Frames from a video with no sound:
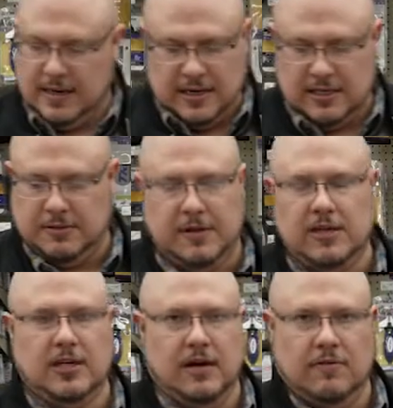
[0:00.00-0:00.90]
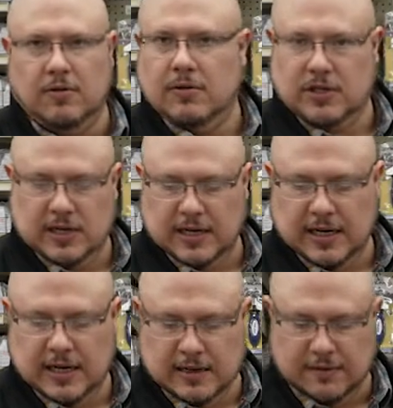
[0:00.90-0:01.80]
just because you never know what you're going to
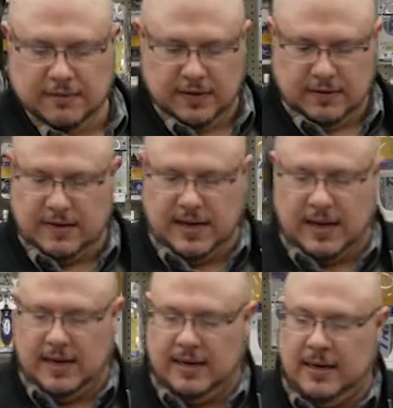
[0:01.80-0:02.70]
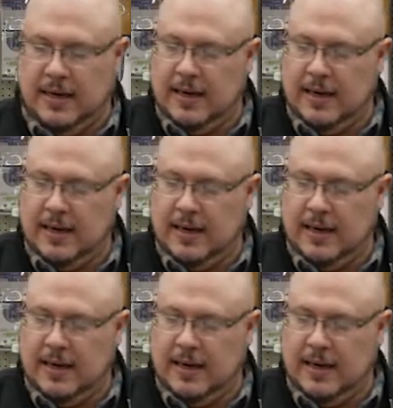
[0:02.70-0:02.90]
need in the field, and